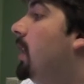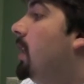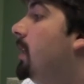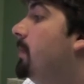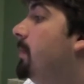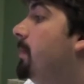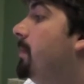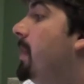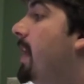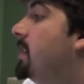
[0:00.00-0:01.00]

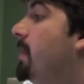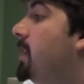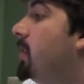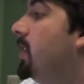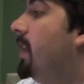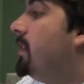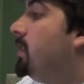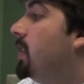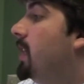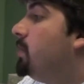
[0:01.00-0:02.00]
has a major
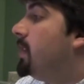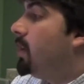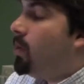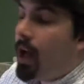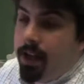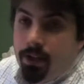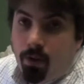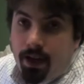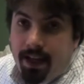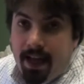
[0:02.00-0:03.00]
glitch with their quality
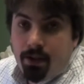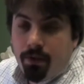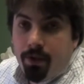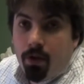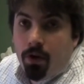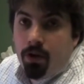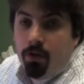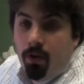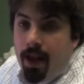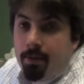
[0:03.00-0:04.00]
score again. So if you go to
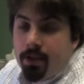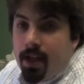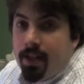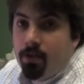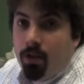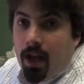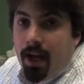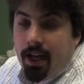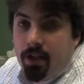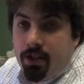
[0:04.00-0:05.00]
your Google AdWords console
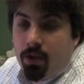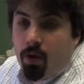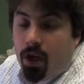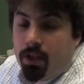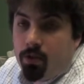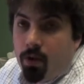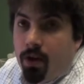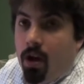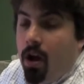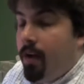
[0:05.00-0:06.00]
login and you see your quality
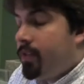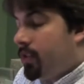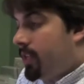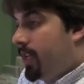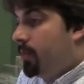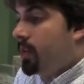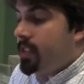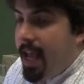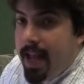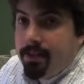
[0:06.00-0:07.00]
score of certain
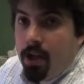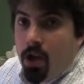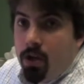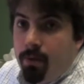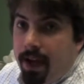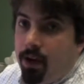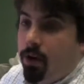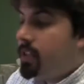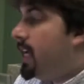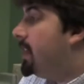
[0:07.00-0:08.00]
keywords and ads, you might
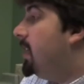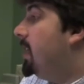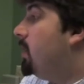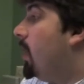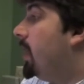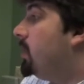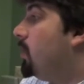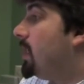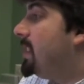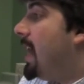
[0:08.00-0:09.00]
notice that the quality
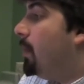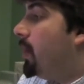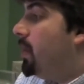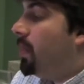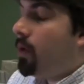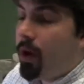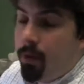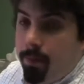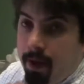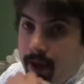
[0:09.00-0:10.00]
score is not what you thought it would